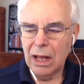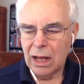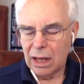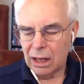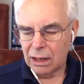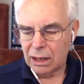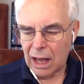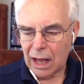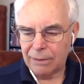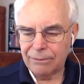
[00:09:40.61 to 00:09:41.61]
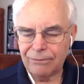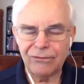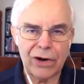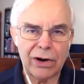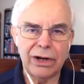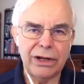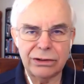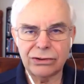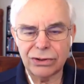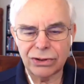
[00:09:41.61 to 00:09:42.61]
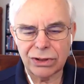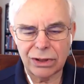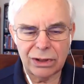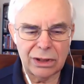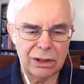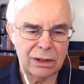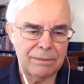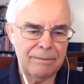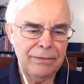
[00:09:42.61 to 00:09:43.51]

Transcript: uh, I'm very interested in